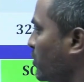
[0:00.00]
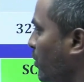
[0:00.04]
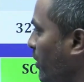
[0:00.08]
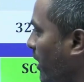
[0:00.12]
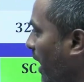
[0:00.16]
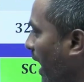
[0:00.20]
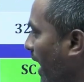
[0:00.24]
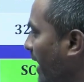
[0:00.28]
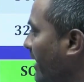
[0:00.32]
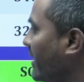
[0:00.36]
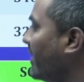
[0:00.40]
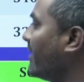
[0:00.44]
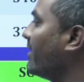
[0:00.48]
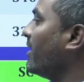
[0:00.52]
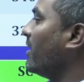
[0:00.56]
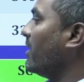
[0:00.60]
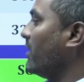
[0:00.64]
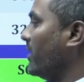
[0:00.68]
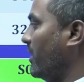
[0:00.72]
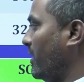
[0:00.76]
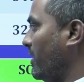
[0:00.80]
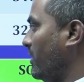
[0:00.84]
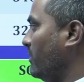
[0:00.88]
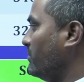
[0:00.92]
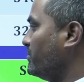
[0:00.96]
IIT
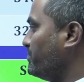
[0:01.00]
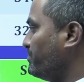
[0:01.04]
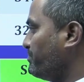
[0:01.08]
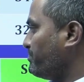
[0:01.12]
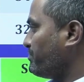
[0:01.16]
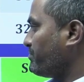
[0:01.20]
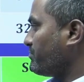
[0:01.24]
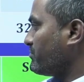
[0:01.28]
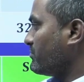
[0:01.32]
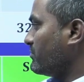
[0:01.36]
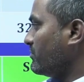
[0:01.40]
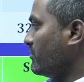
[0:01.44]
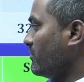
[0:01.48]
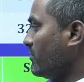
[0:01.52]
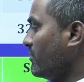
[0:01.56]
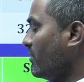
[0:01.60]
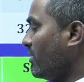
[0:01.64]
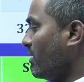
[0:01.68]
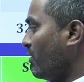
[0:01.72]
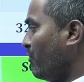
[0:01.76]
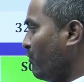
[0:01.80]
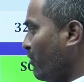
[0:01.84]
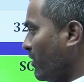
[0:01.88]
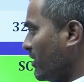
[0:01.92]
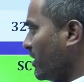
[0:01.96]
Delhi,
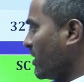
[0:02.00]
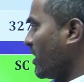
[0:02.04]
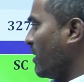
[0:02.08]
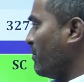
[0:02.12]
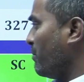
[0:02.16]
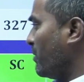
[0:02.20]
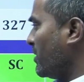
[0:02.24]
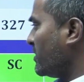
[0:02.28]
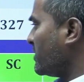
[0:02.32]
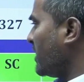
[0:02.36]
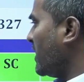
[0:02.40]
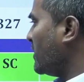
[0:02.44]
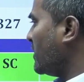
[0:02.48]
for the computer science